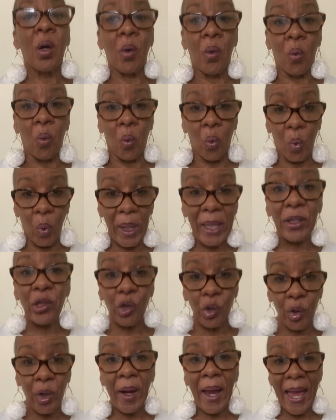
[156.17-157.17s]
When
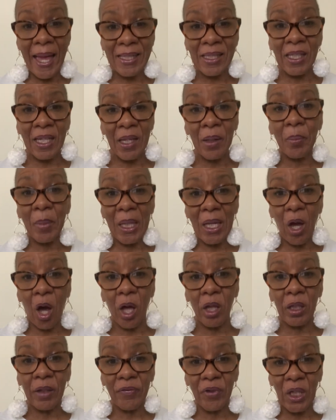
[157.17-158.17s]
you're asking me
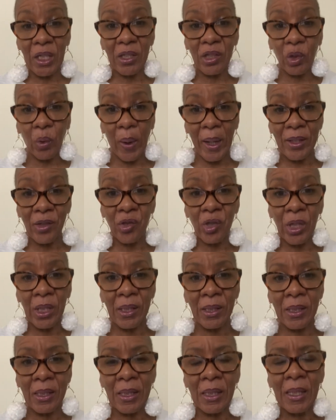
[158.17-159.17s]
all of these
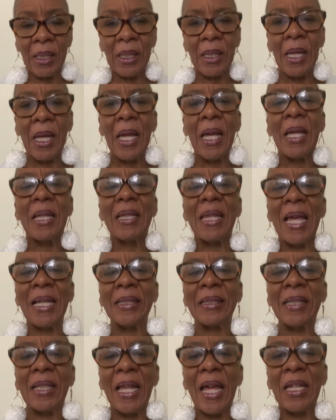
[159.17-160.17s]
questions,
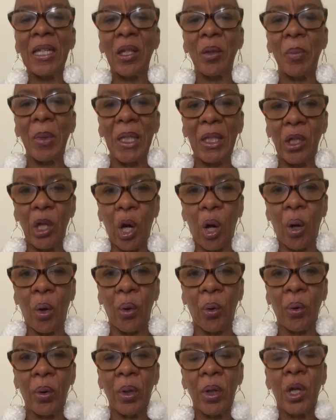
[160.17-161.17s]
that's letting me
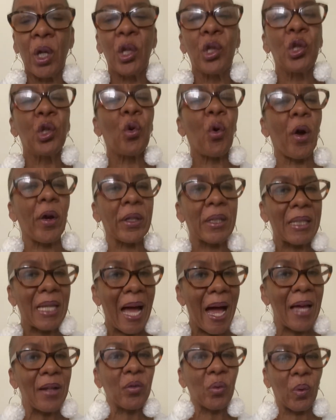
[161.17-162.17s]
know you are
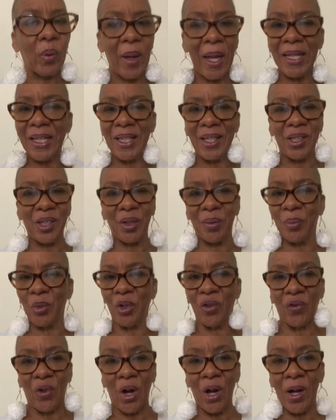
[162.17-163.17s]
not ready to
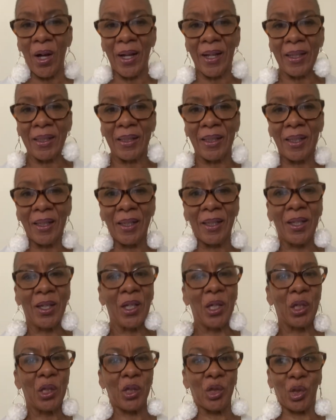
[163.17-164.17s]
move on
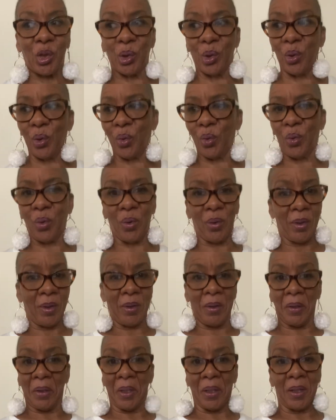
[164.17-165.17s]
to
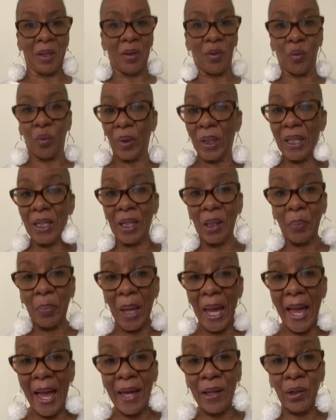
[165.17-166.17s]
reading
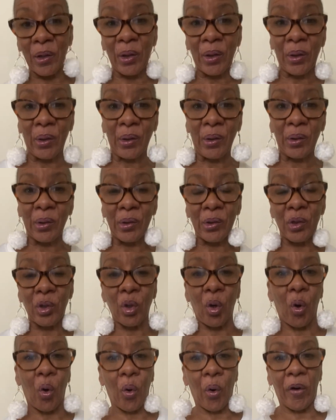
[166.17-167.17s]
patterns
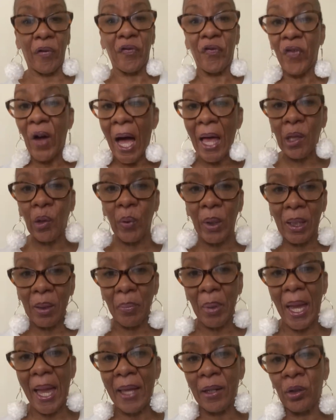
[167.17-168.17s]
or following
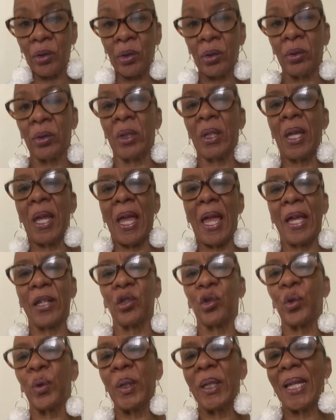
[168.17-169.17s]
patterns and
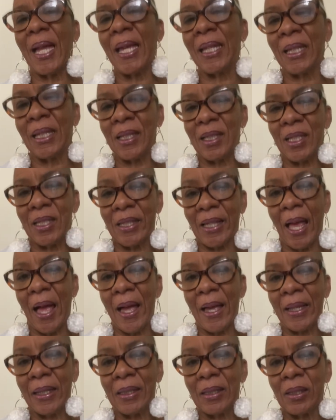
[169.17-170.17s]
creating
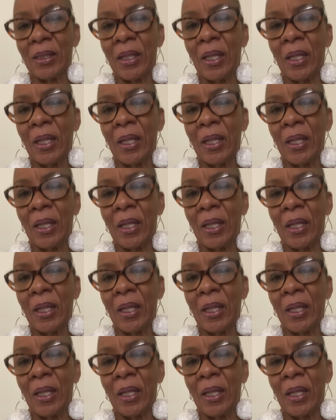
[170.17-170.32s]
designs.